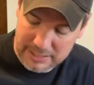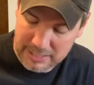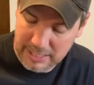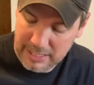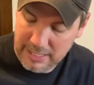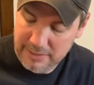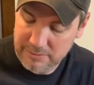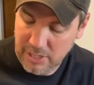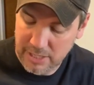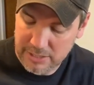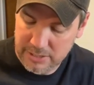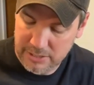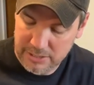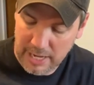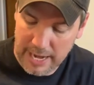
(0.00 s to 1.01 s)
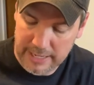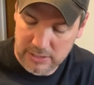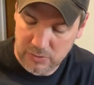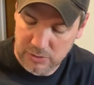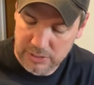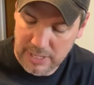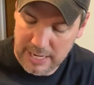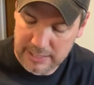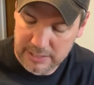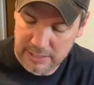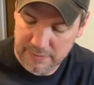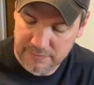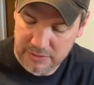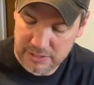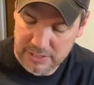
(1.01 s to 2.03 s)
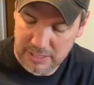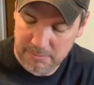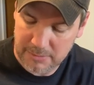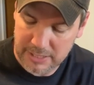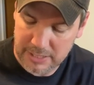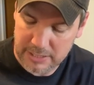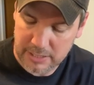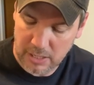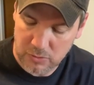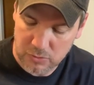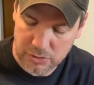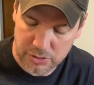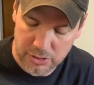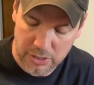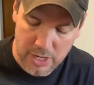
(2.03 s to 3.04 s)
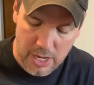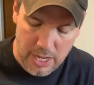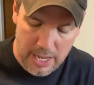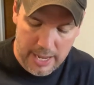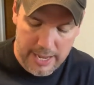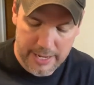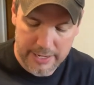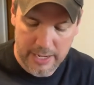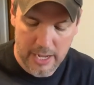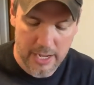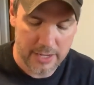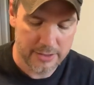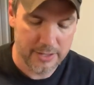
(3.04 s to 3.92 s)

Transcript: said, Tuxton Tactical was nice enough to send me this holster and uh,